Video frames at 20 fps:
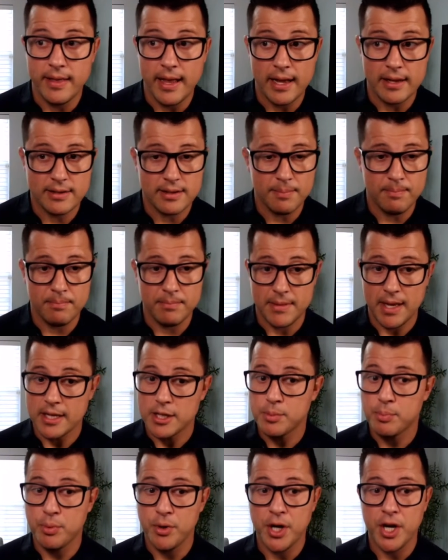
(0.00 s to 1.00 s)

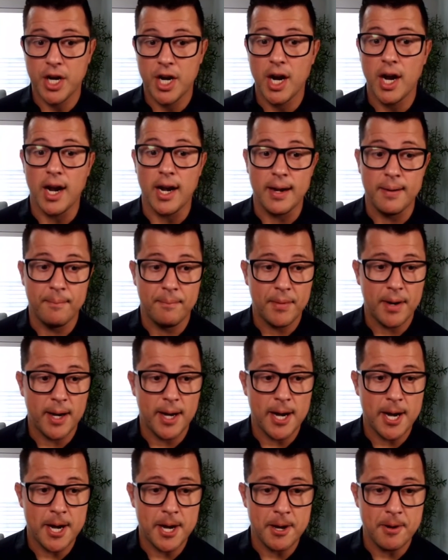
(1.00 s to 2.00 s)
That's pretty good.
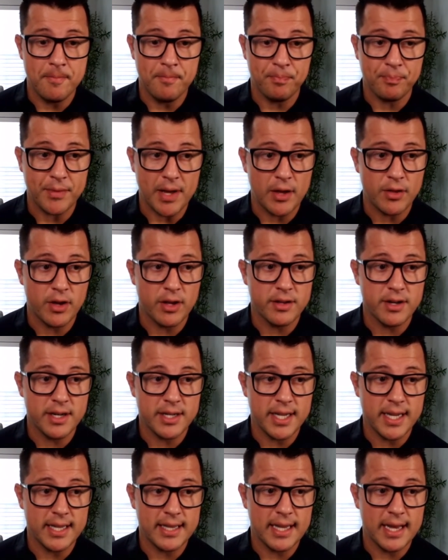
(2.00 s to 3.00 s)

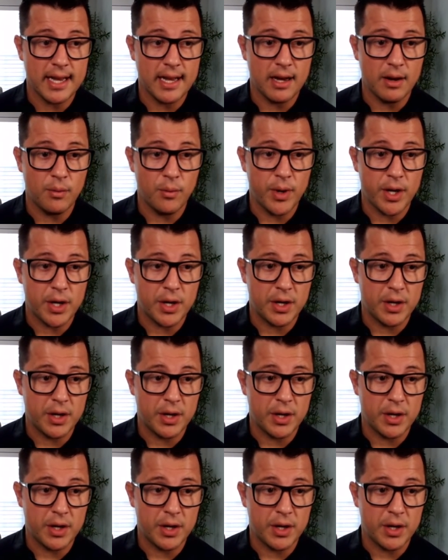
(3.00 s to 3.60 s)
Another thing that